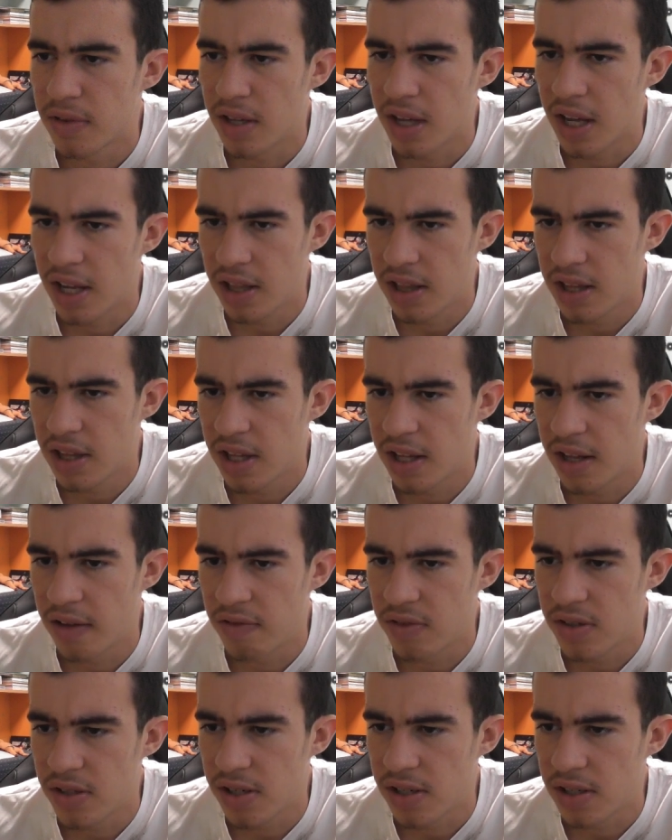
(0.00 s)
knight
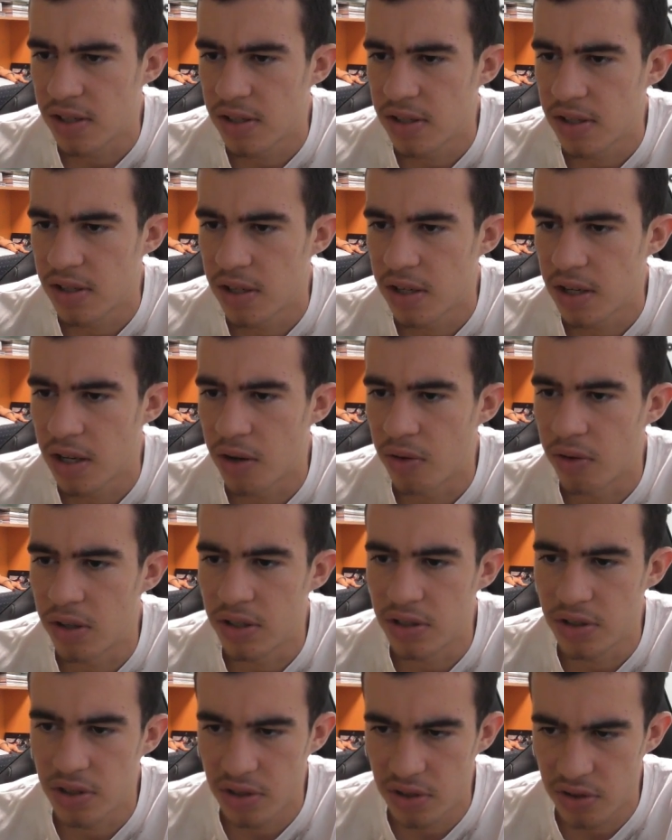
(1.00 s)
f6. Now
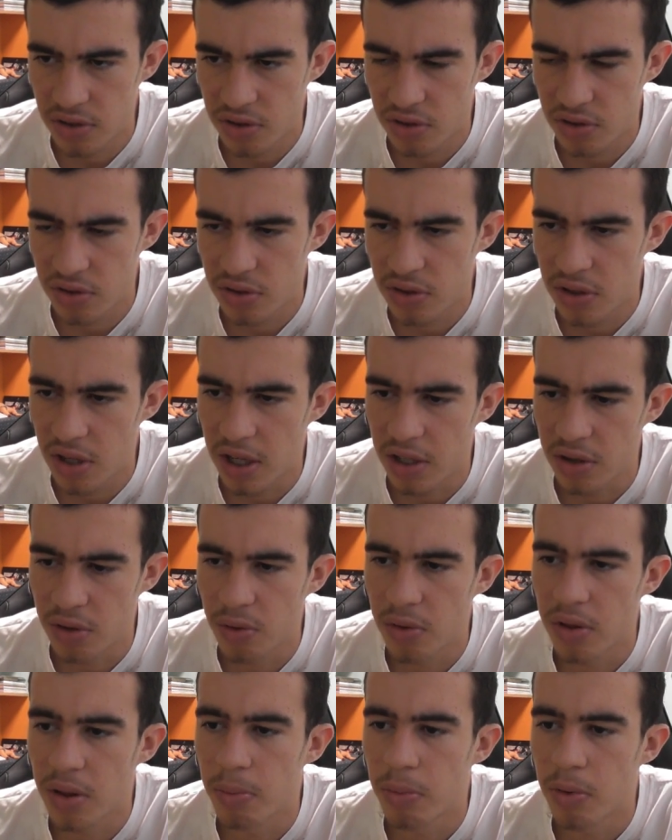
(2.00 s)
I
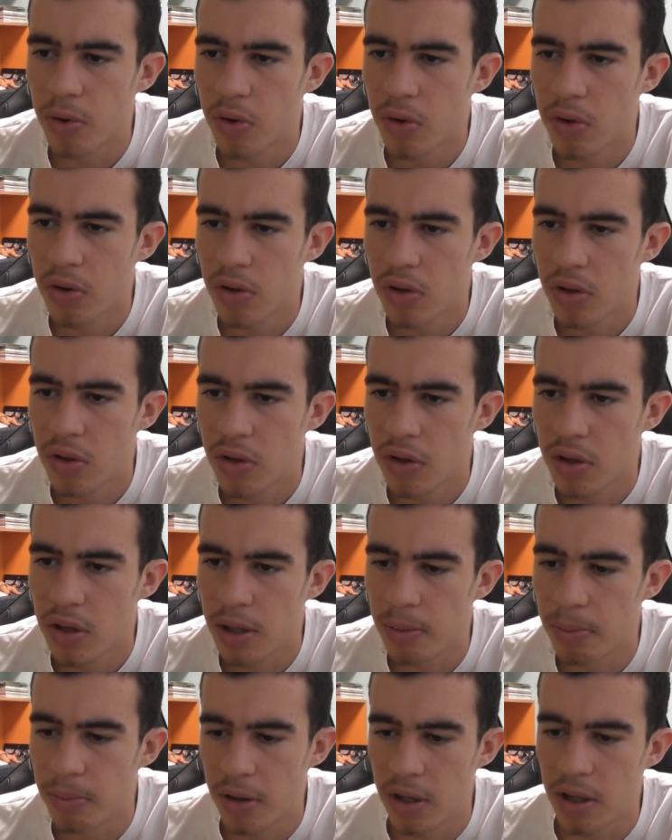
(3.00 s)
took the pawn.
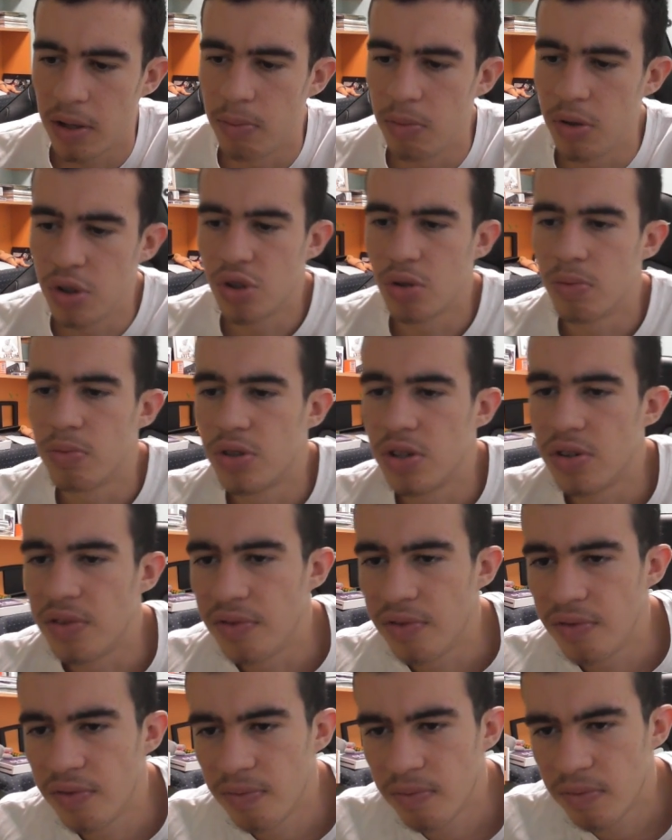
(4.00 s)
He played bishop
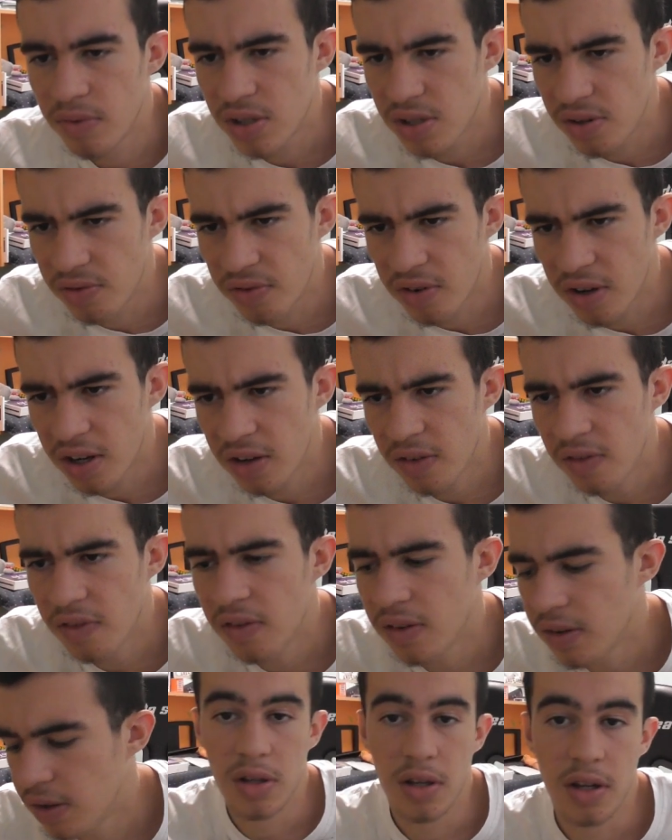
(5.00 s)
c5,
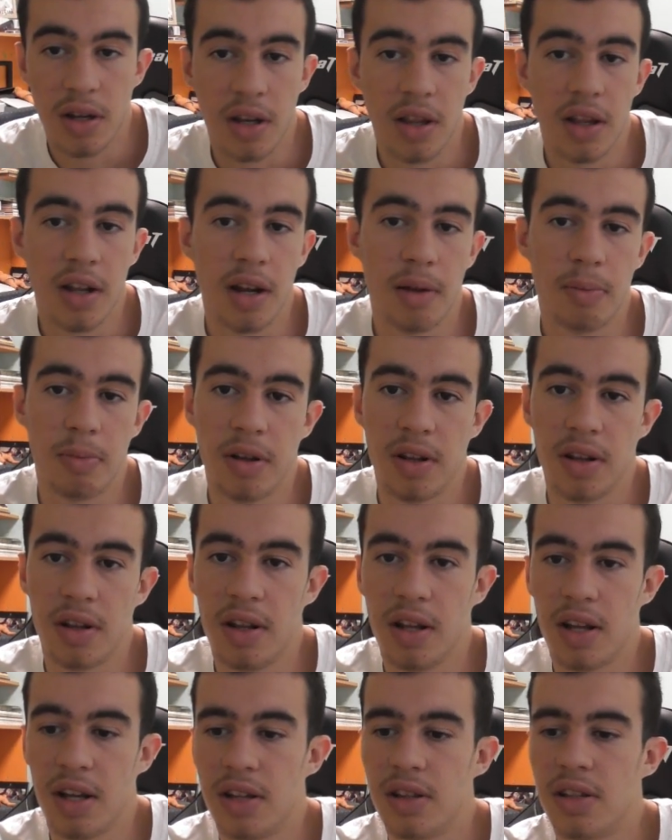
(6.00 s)
and then I played
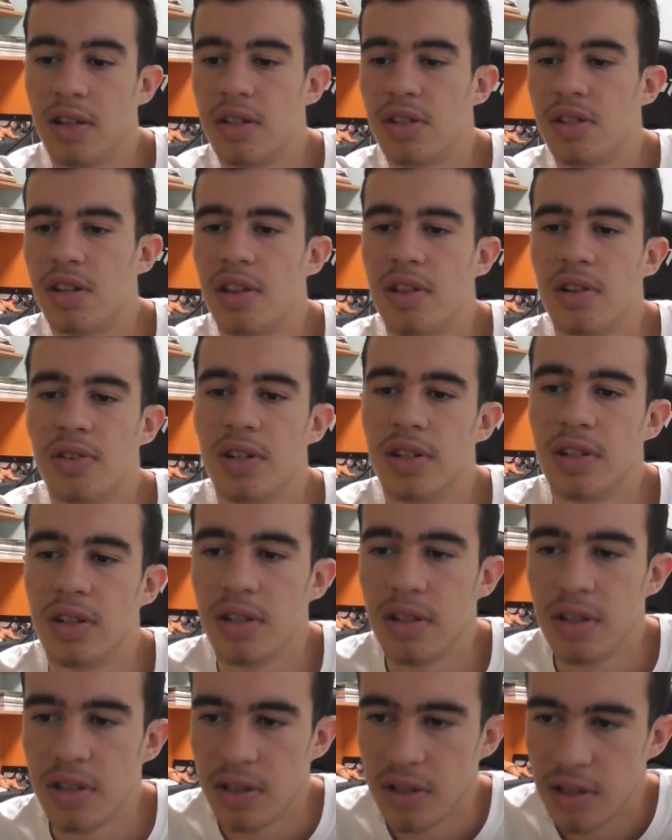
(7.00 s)
knight c3.
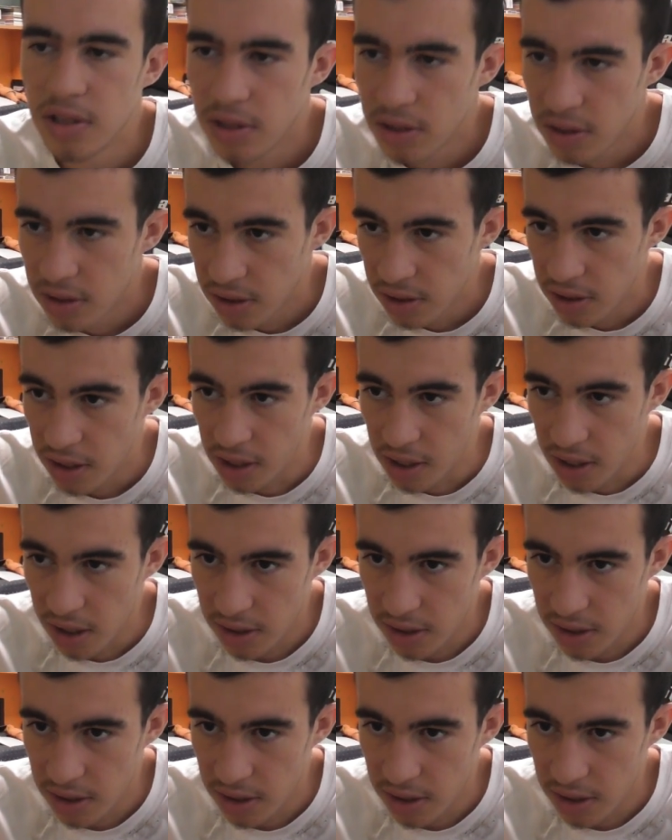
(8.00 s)
He